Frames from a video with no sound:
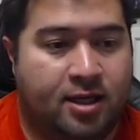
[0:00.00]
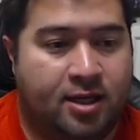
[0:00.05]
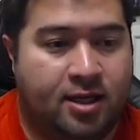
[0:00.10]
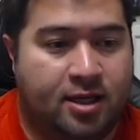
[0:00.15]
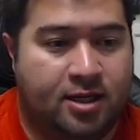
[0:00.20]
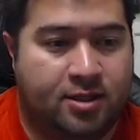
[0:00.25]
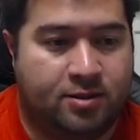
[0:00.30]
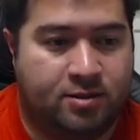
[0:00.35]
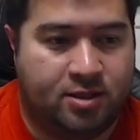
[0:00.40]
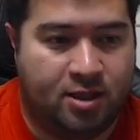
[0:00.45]

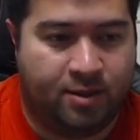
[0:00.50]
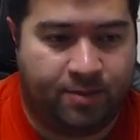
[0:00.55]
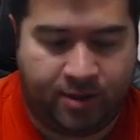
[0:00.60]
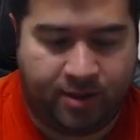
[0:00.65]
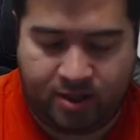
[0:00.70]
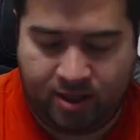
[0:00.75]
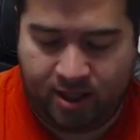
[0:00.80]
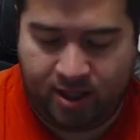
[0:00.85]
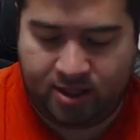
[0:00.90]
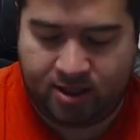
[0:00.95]
So
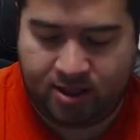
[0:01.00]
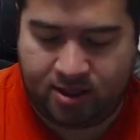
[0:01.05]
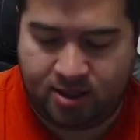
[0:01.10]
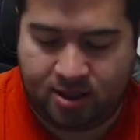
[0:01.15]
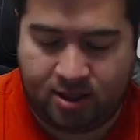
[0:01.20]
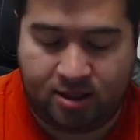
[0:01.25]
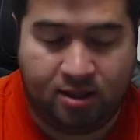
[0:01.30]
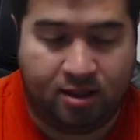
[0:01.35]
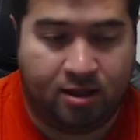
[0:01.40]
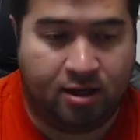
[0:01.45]
typically just
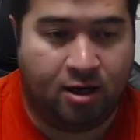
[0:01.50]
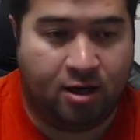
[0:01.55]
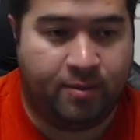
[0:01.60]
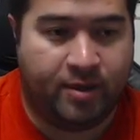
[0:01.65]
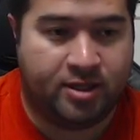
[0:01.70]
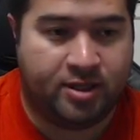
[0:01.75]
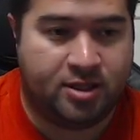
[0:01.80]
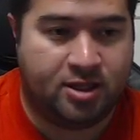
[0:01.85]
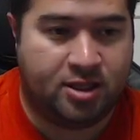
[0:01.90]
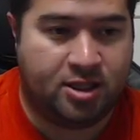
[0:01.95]
declare our
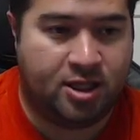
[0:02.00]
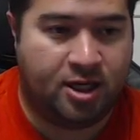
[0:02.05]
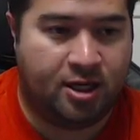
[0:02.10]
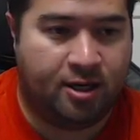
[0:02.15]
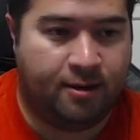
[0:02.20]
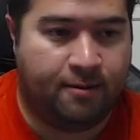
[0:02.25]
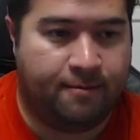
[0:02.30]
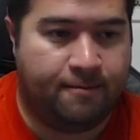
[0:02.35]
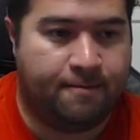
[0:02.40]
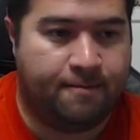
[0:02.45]
message
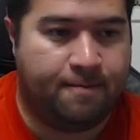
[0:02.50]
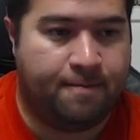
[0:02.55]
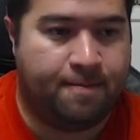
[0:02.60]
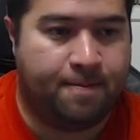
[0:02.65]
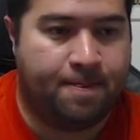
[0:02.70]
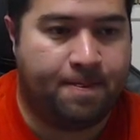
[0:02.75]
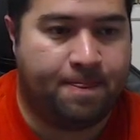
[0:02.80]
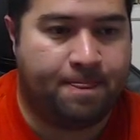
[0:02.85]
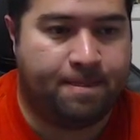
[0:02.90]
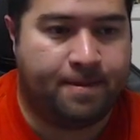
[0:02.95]
here
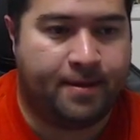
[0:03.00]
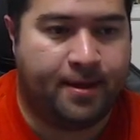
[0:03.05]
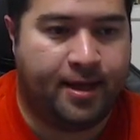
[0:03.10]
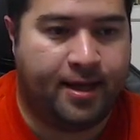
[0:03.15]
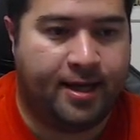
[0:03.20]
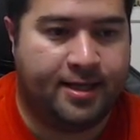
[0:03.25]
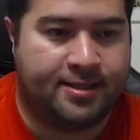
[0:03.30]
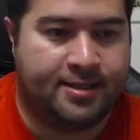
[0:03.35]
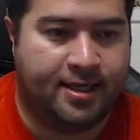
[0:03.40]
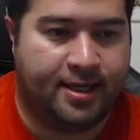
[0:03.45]

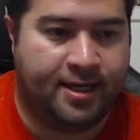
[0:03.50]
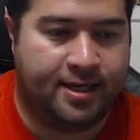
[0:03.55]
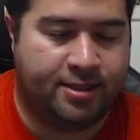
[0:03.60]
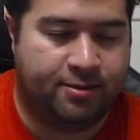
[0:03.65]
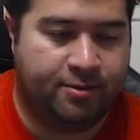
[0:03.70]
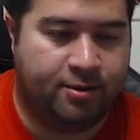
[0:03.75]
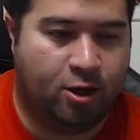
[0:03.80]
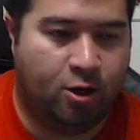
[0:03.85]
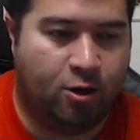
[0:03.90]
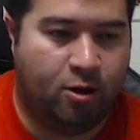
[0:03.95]
and set it into
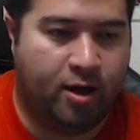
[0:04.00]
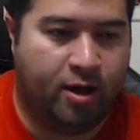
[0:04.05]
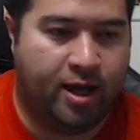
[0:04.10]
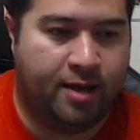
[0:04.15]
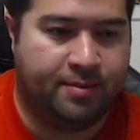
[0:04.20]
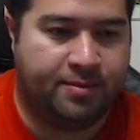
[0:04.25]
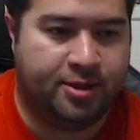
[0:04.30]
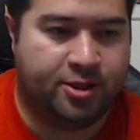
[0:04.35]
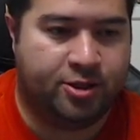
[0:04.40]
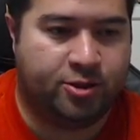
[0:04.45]
an
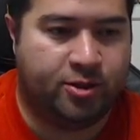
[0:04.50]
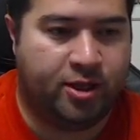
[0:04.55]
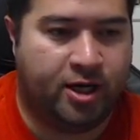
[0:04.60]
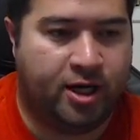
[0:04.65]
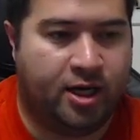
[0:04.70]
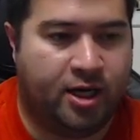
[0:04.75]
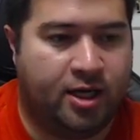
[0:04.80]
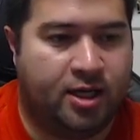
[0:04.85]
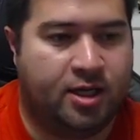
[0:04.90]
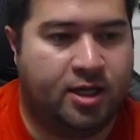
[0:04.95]
empty
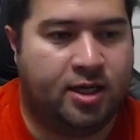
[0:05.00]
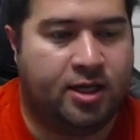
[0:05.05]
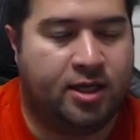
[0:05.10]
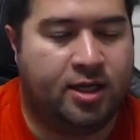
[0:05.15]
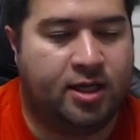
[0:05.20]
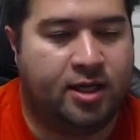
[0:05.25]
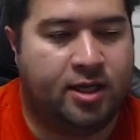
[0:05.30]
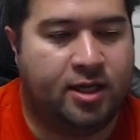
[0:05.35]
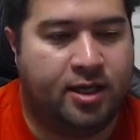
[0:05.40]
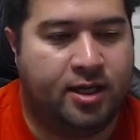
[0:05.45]
string,
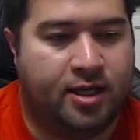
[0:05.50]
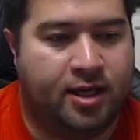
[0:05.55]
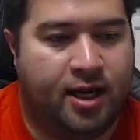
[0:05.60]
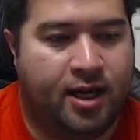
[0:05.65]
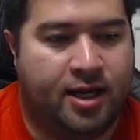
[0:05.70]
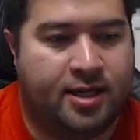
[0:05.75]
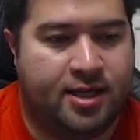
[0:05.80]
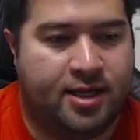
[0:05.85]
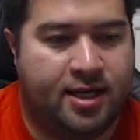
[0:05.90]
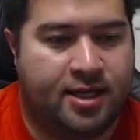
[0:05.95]

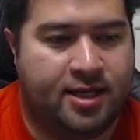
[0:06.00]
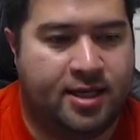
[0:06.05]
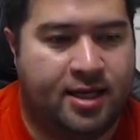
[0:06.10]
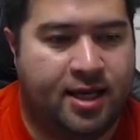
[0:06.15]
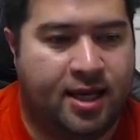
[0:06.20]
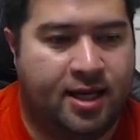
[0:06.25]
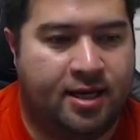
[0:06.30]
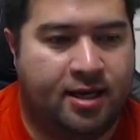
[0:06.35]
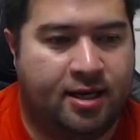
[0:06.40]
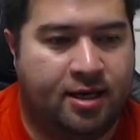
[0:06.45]
and then at the
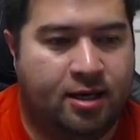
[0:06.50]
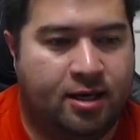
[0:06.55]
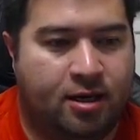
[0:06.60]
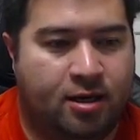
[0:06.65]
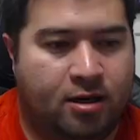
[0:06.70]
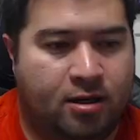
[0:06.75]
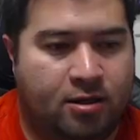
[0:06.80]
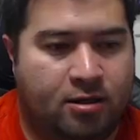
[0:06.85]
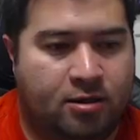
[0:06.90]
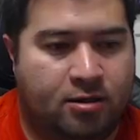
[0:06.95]
end
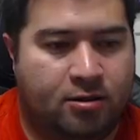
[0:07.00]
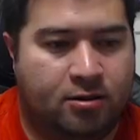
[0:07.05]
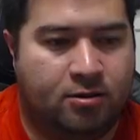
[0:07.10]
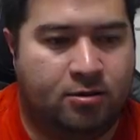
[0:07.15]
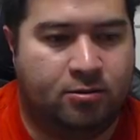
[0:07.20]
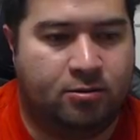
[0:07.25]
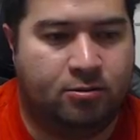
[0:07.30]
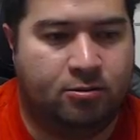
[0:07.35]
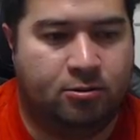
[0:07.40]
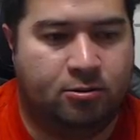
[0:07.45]
here
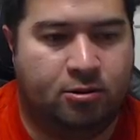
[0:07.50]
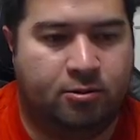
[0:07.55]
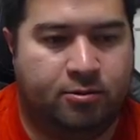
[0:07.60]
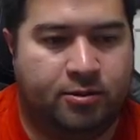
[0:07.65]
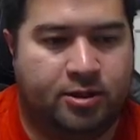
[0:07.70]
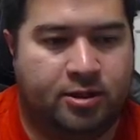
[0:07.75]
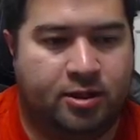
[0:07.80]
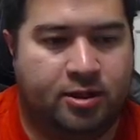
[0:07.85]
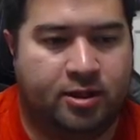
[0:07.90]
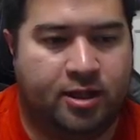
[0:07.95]
we'll
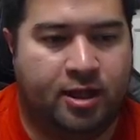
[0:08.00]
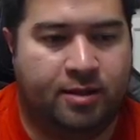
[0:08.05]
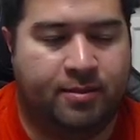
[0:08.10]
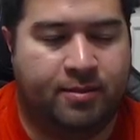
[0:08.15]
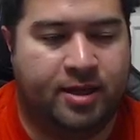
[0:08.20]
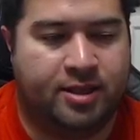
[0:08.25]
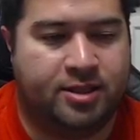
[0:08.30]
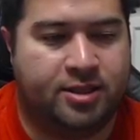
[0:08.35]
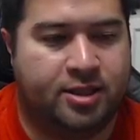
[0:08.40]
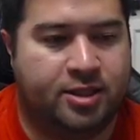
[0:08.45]
return that
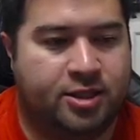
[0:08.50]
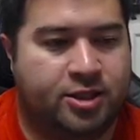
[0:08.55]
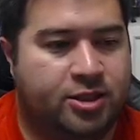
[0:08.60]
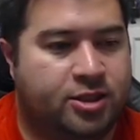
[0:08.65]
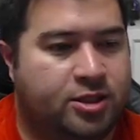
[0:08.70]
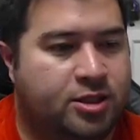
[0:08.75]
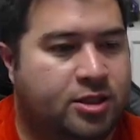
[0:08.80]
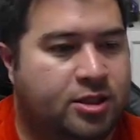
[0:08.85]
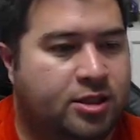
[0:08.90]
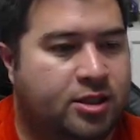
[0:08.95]
message.
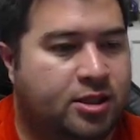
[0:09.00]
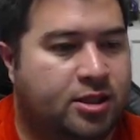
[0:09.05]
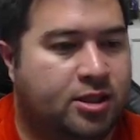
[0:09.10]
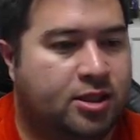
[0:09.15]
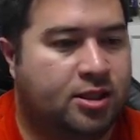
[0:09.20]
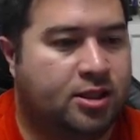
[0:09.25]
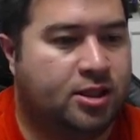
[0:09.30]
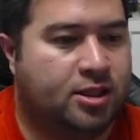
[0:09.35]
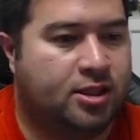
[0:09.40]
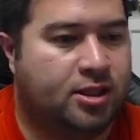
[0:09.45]

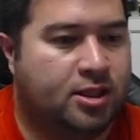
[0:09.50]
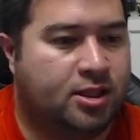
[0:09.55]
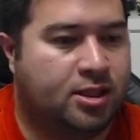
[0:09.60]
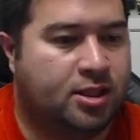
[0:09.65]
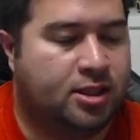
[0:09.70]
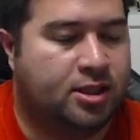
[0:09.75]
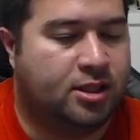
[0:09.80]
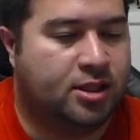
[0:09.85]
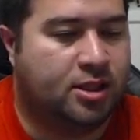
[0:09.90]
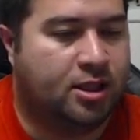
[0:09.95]

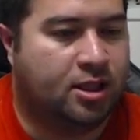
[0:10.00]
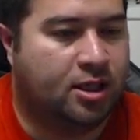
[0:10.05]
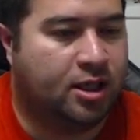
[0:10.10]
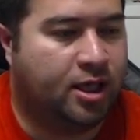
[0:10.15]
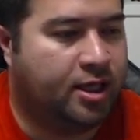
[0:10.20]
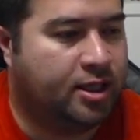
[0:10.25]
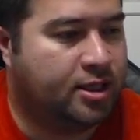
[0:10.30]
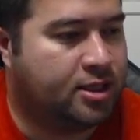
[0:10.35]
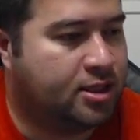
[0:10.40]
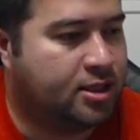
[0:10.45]
All
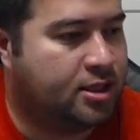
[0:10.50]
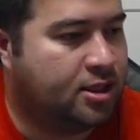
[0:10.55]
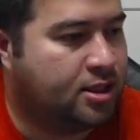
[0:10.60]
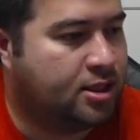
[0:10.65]
right.